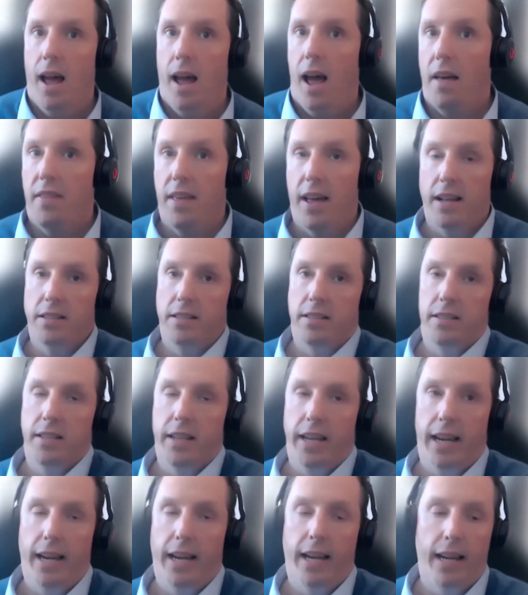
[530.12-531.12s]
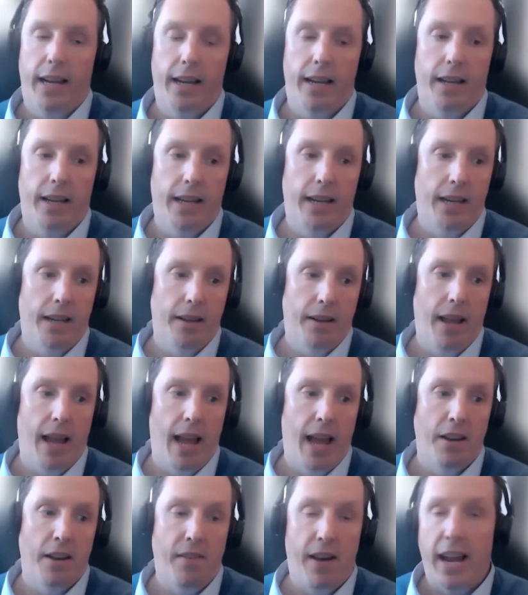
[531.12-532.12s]
There's the
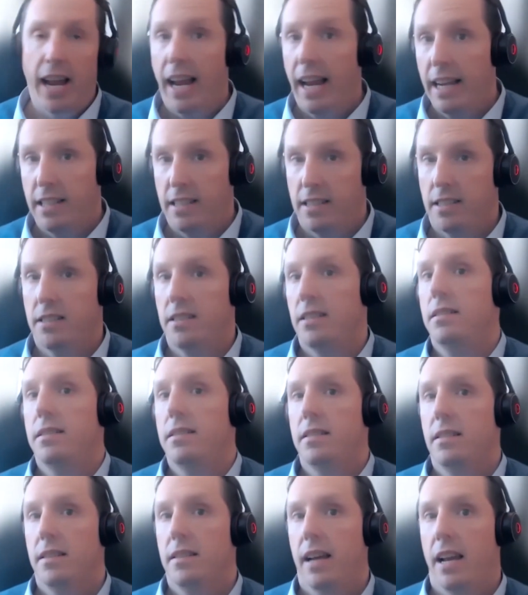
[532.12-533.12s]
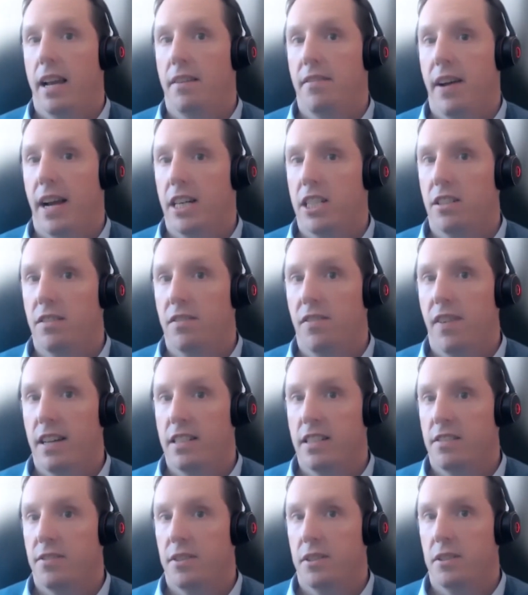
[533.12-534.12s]
Innovate East Innovation
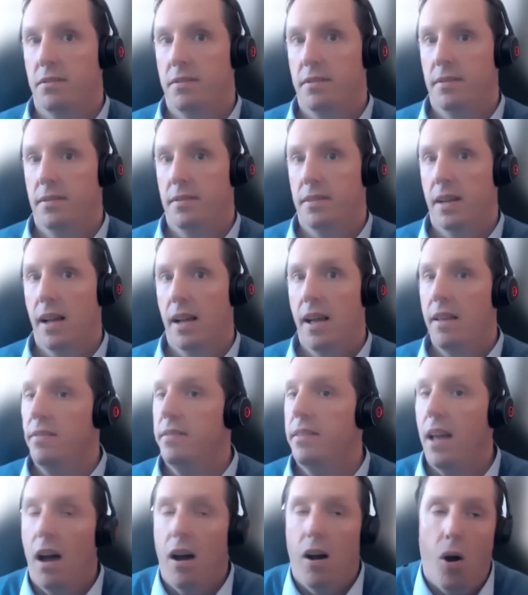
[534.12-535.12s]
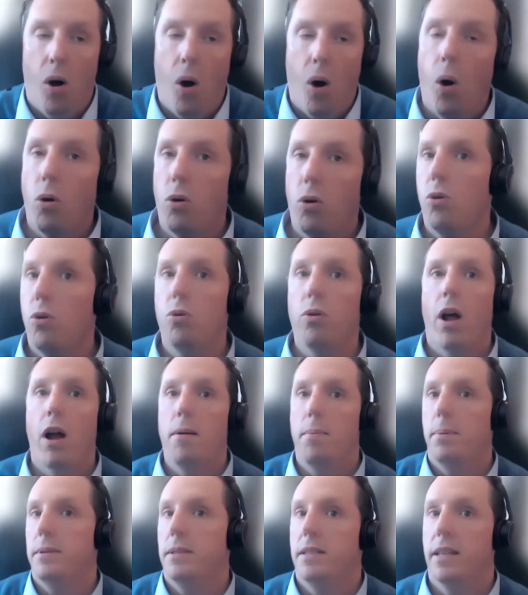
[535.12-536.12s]
Festival that are all
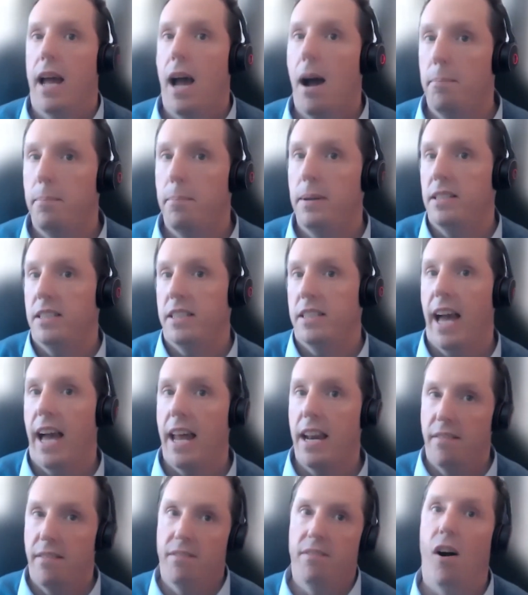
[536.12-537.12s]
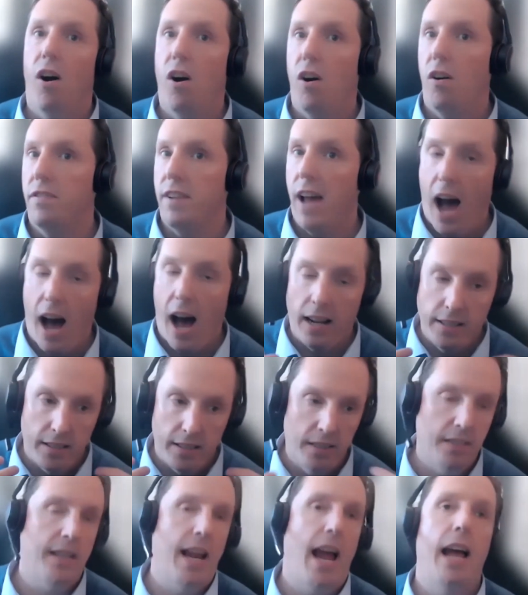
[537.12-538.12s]
open to companies to get involved,
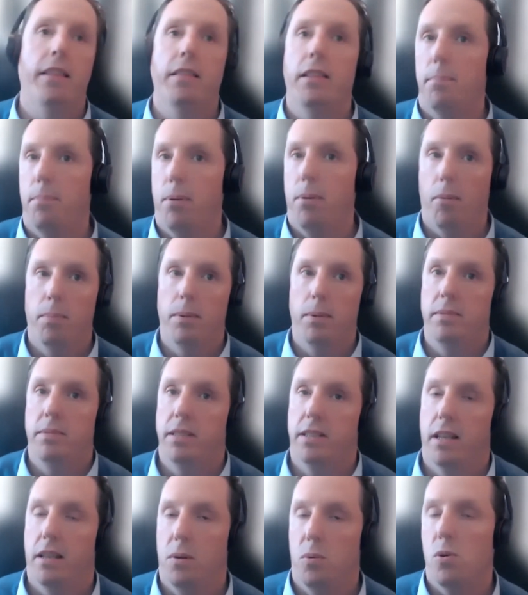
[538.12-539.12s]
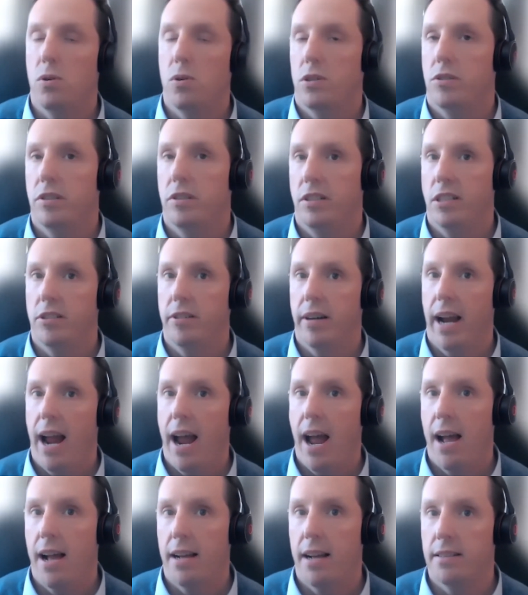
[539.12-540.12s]
understand the problems that the water industry
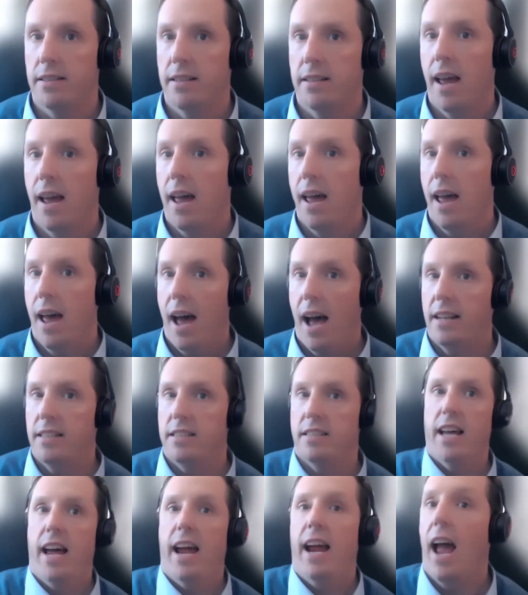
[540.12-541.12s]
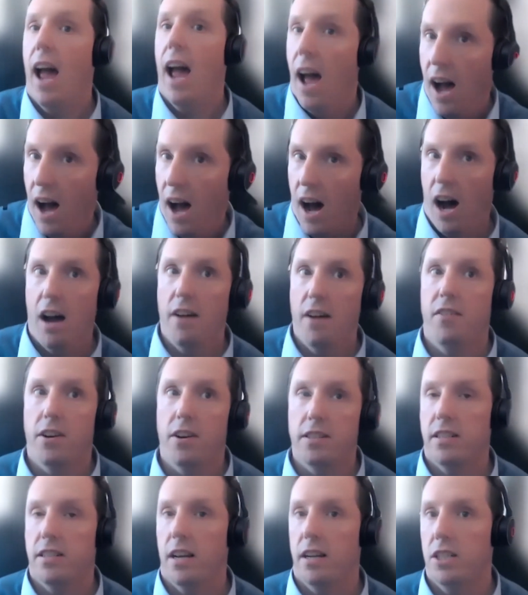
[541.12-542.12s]
has, and say, I've got
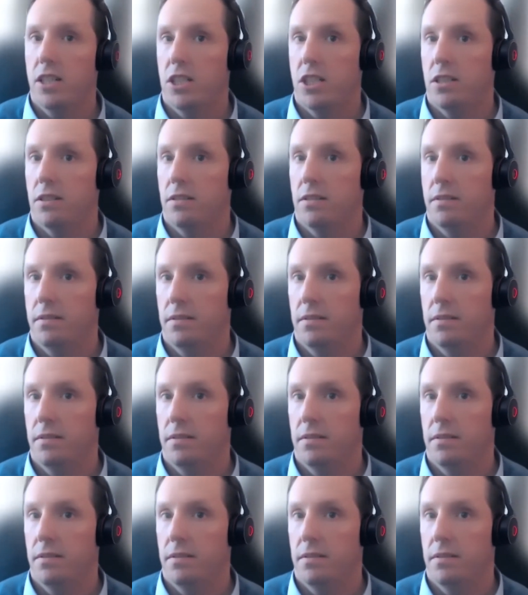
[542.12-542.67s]
a solution.